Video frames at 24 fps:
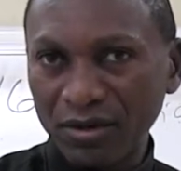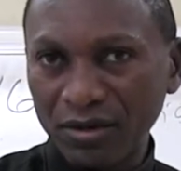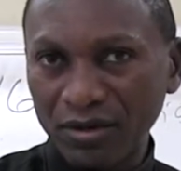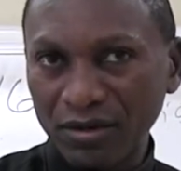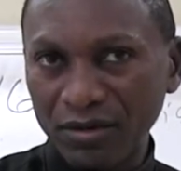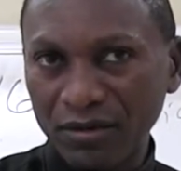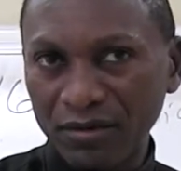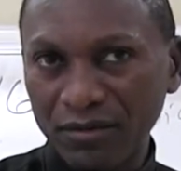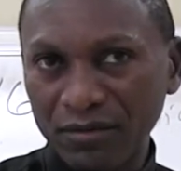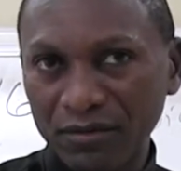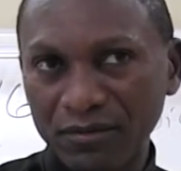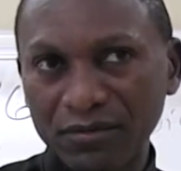
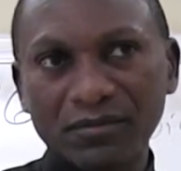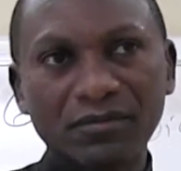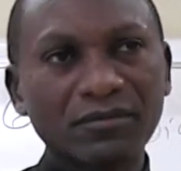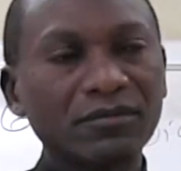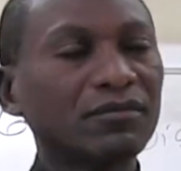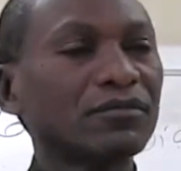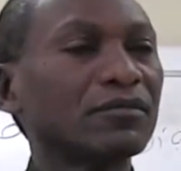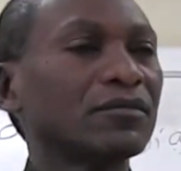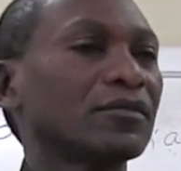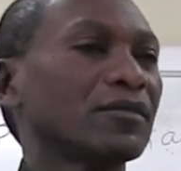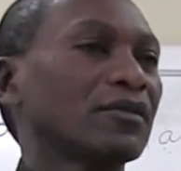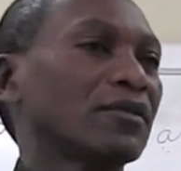Jesus.
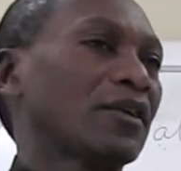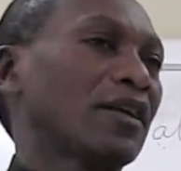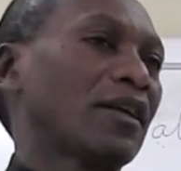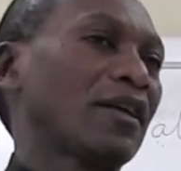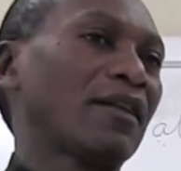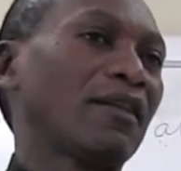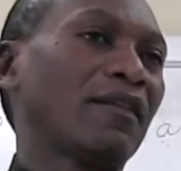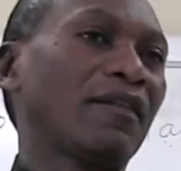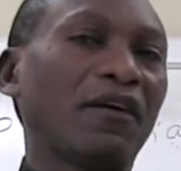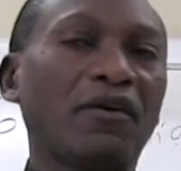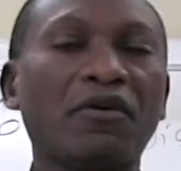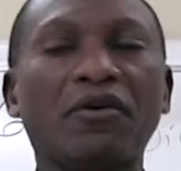
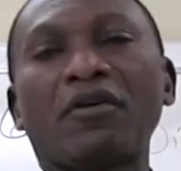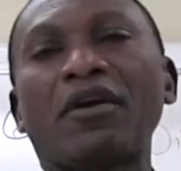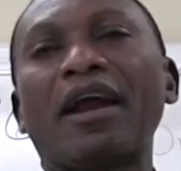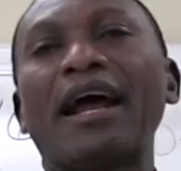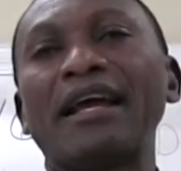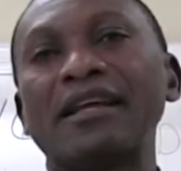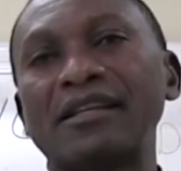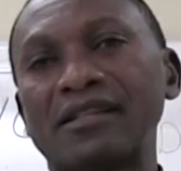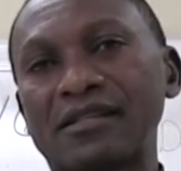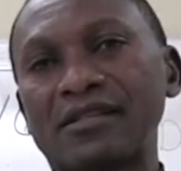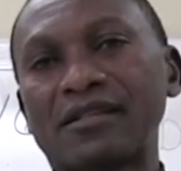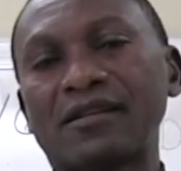the
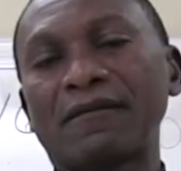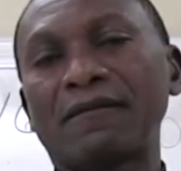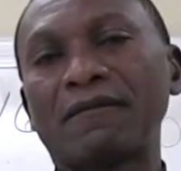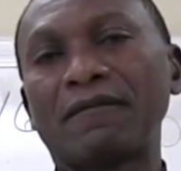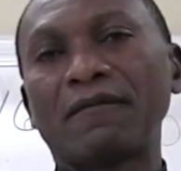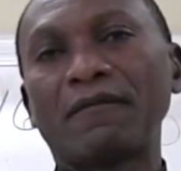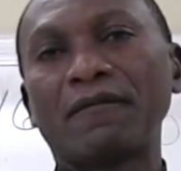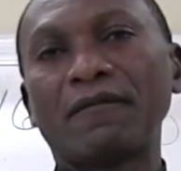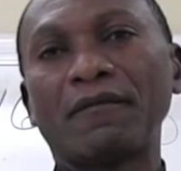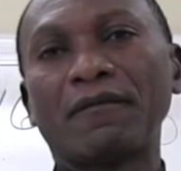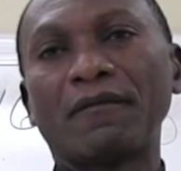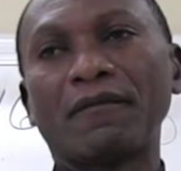Christ.
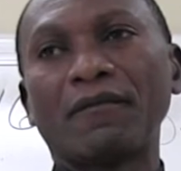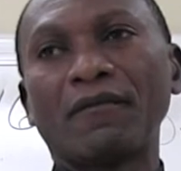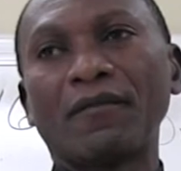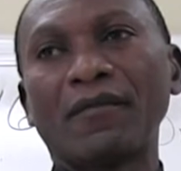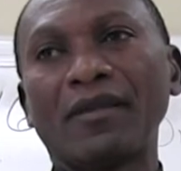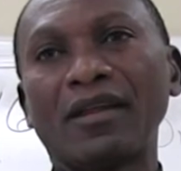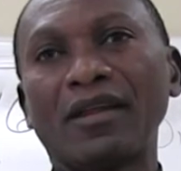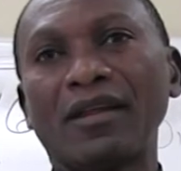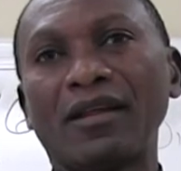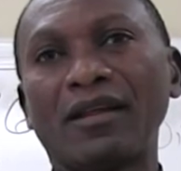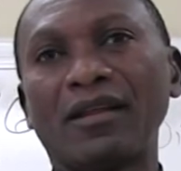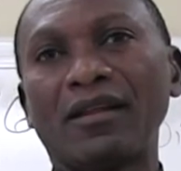
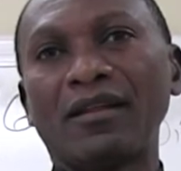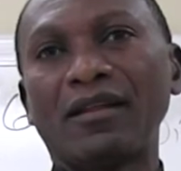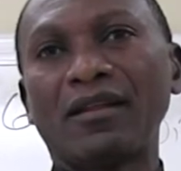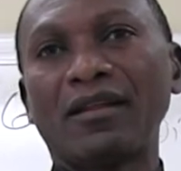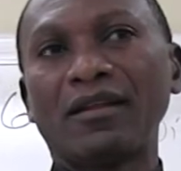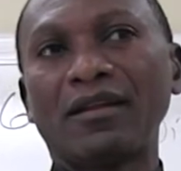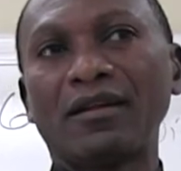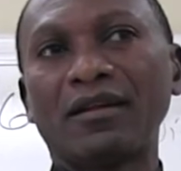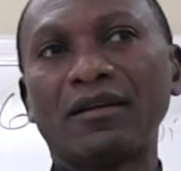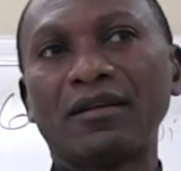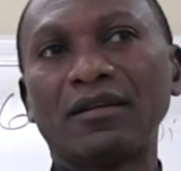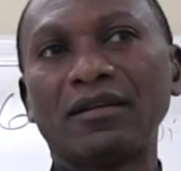
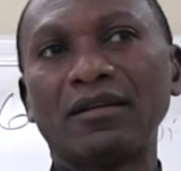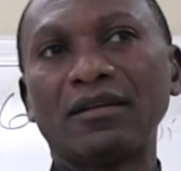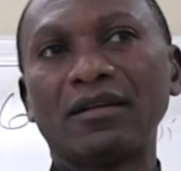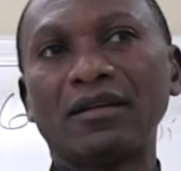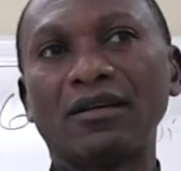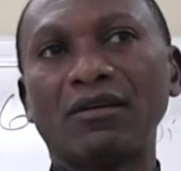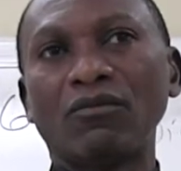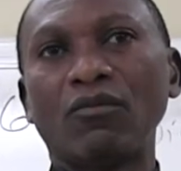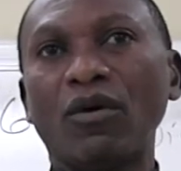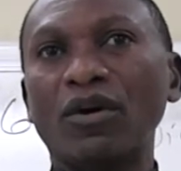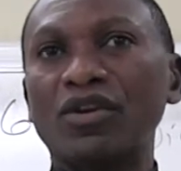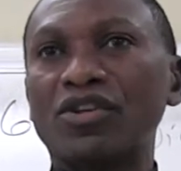Messiah.
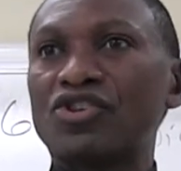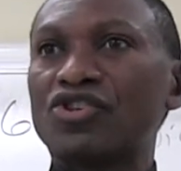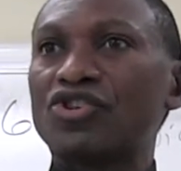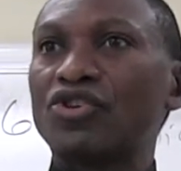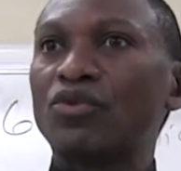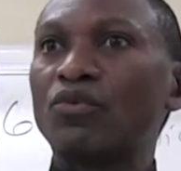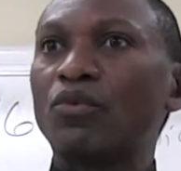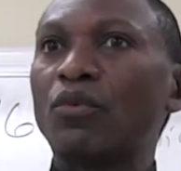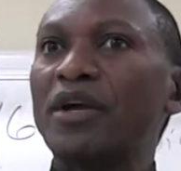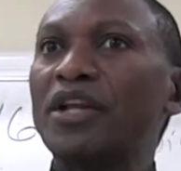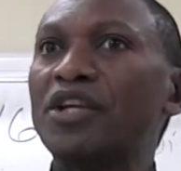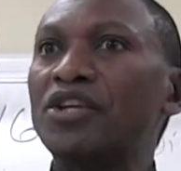What
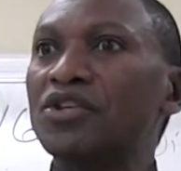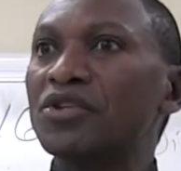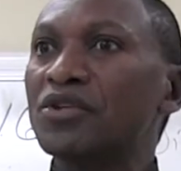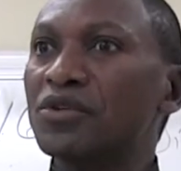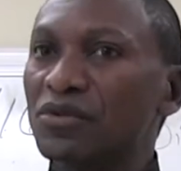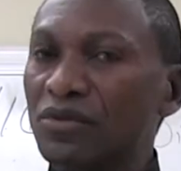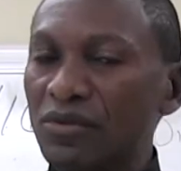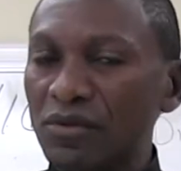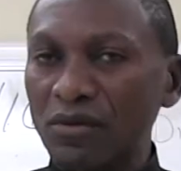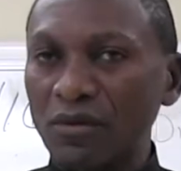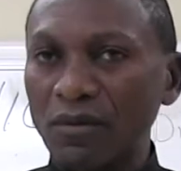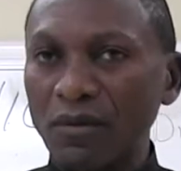should we
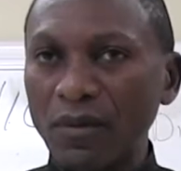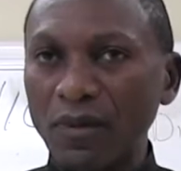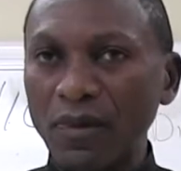do?